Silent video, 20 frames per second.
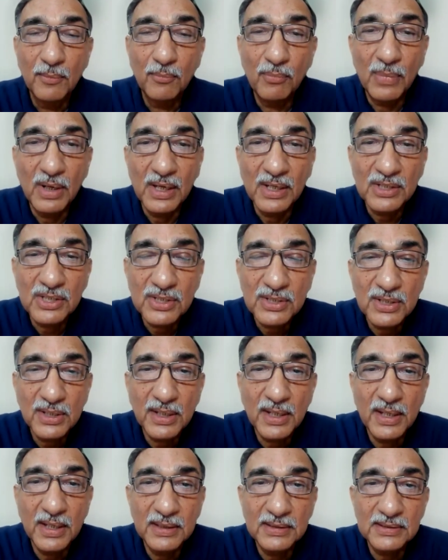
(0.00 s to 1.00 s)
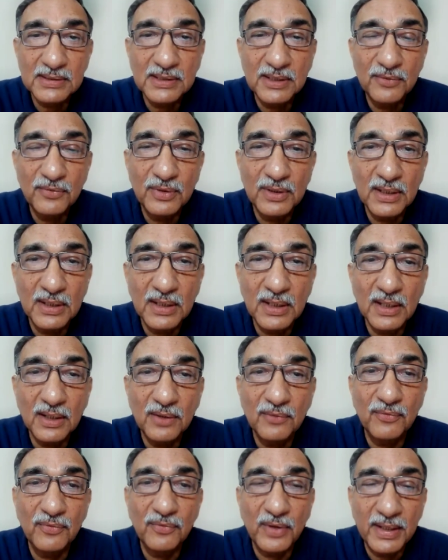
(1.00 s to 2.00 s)
Master has given
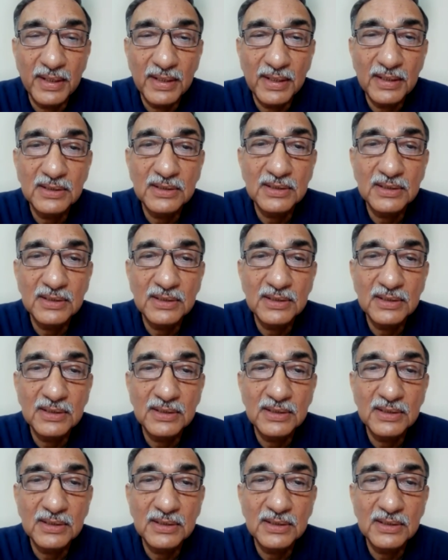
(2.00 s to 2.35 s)
a very